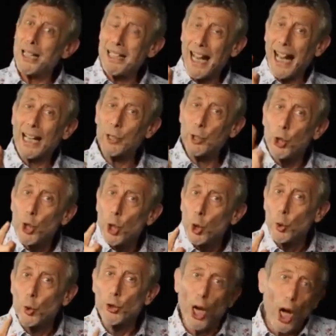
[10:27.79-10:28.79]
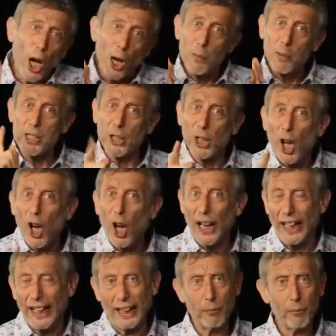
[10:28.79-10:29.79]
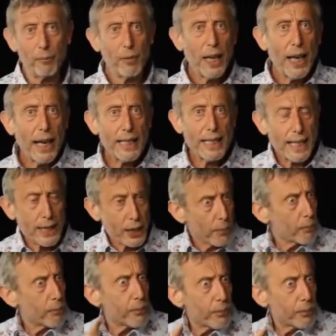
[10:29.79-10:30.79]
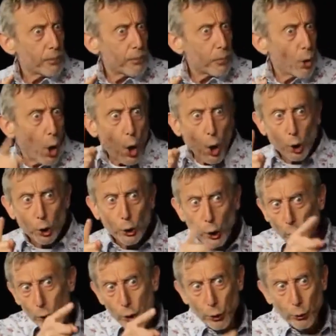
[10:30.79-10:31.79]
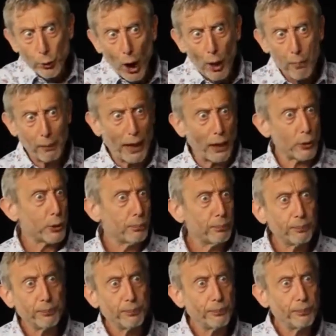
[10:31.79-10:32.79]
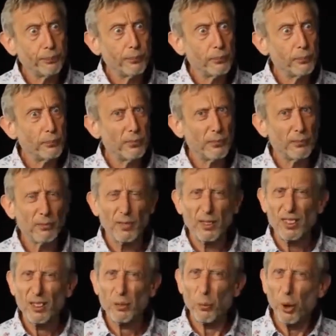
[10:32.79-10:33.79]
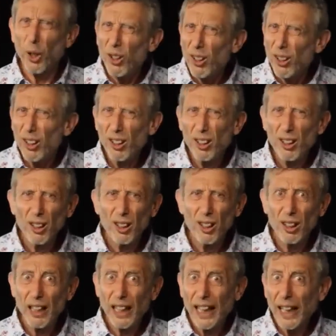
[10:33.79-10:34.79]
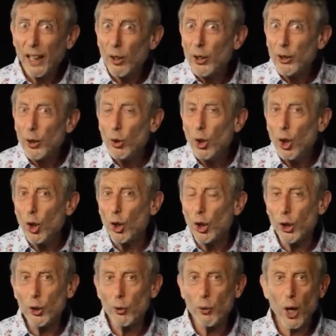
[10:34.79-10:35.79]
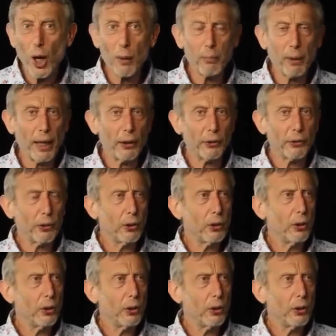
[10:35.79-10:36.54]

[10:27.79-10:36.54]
dad knew that I was lying. He says, look at your eyebrows. What? How can you look at your eyebrows?